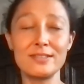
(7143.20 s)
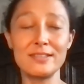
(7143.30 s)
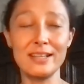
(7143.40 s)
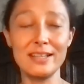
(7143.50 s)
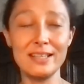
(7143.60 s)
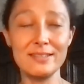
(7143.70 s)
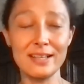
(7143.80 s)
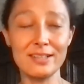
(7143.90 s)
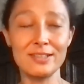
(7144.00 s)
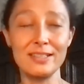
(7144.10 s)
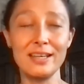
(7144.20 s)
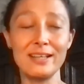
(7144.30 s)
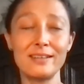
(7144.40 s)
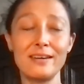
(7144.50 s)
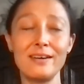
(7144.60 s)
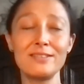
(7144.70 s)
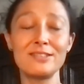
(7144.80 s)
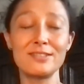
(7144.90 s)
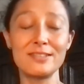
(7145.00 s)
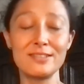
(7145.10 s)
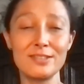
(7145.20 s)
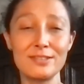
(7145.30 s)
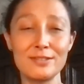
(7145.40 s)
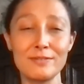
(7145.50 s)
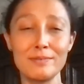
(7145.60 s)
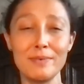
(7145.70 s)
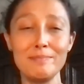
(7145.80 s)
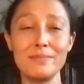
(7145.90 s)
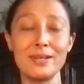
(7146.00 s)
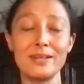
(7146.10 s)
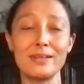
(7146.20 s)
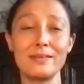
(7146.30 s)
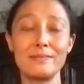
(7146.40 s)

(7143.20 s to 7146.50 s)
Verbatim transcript: that is actually yet conscious and just to remember